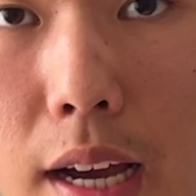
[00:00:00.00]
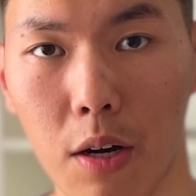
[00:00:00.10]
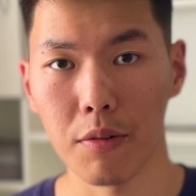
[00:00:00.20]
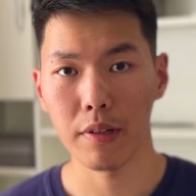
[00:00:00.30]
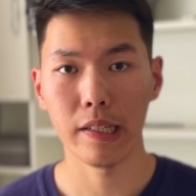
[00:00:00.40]

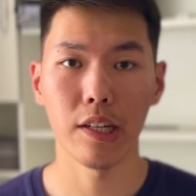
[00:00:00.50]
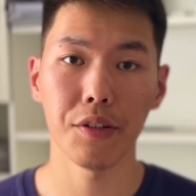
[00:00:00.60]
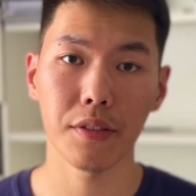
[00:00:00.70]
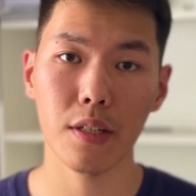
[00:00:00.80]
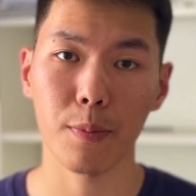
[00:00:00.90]
Now, here
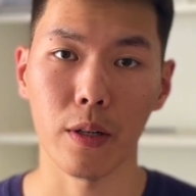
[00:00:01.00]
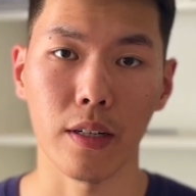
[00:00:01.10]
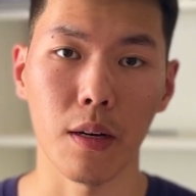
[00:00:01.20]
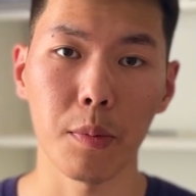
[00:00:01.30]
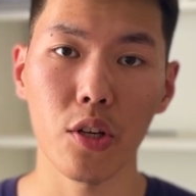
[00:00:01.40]
in this
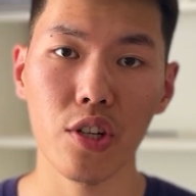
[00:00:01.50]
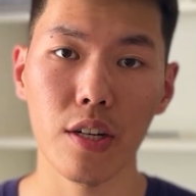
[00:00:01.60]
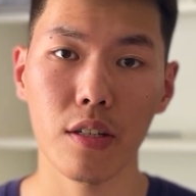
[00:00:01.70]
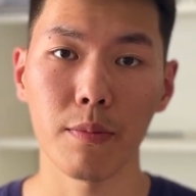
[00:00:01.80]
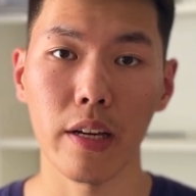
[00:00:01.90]
part, I'm going to
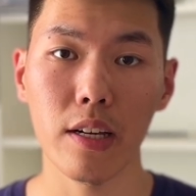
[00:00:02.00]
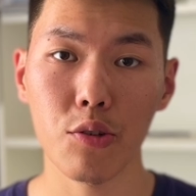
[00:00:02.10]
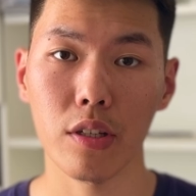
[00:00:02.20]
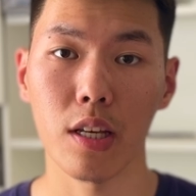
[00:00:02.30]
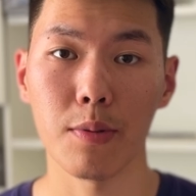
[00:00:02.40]
share some
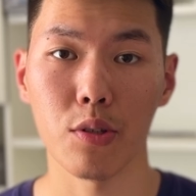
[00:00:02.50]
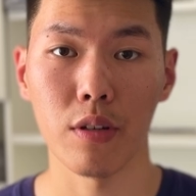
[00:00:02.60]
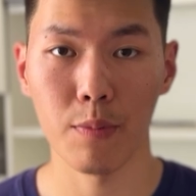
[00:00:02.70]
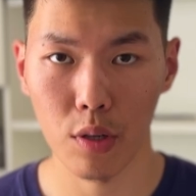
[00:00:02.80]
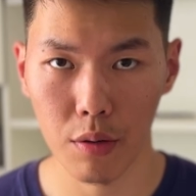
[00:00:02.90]
extra tips to
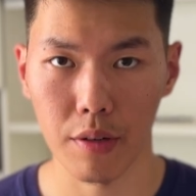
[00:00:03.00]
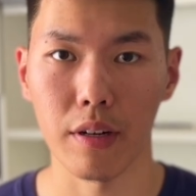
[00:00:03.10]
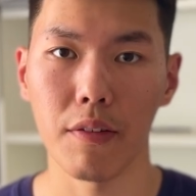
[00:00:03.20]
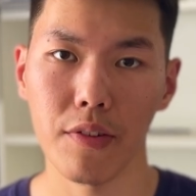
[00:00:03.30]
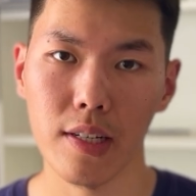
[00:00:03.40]
improve
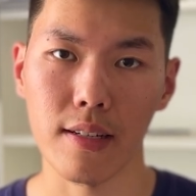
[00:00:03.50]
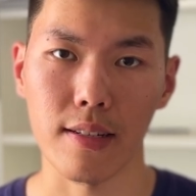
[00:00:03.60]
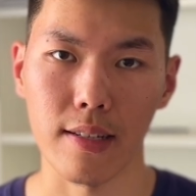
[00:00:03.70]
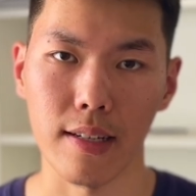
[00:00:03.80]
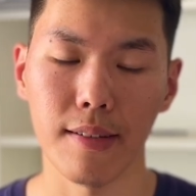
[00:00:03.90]
your
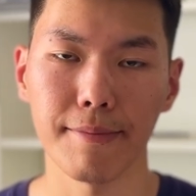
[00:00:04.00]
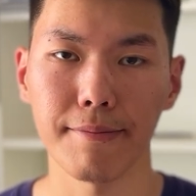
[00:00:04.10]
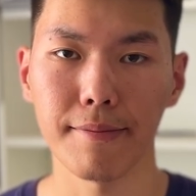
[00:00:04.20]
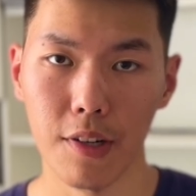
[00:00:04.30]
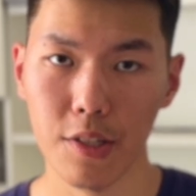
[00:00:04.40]
efficiency.
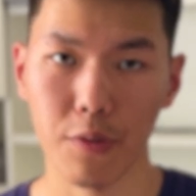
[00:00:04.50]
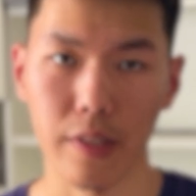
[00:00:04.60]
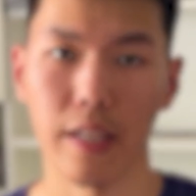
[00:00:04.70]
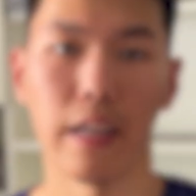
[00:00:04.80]
First one,